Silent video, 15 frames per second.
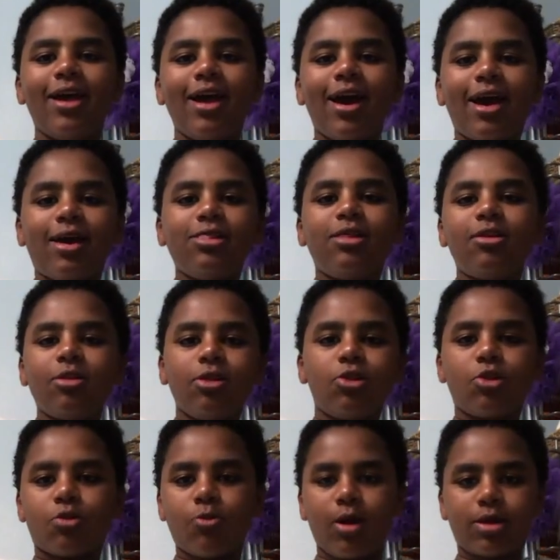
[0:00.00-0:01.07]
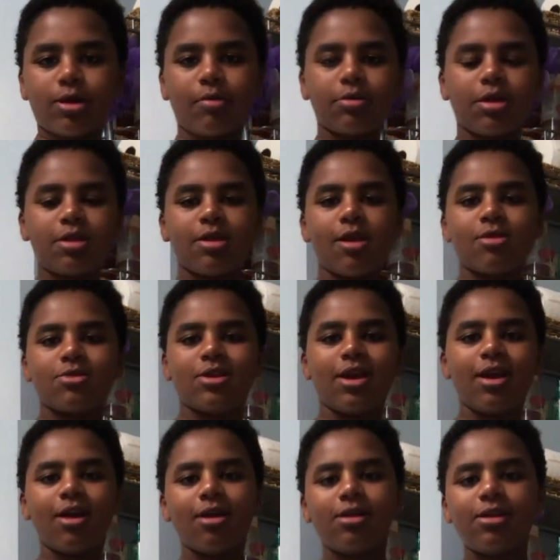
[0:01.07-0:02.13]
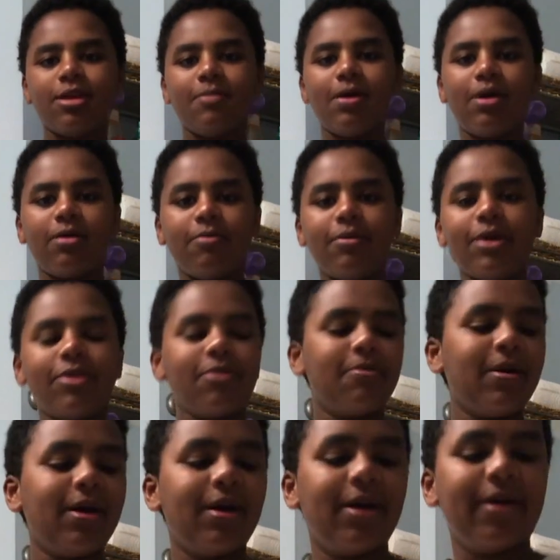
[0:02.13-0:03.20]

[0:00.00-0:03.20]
I literally just walked up the stairs and I already am out of breath. But